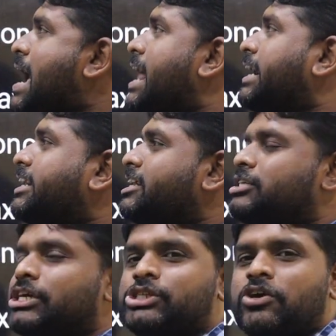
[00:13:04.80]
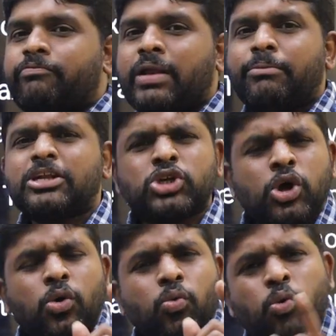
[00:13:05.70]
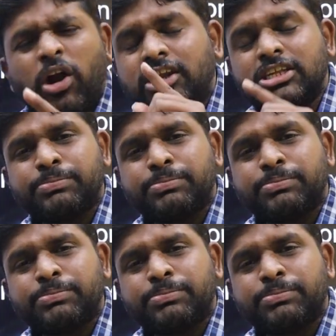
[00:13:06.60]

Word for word: Characteristics of primates. What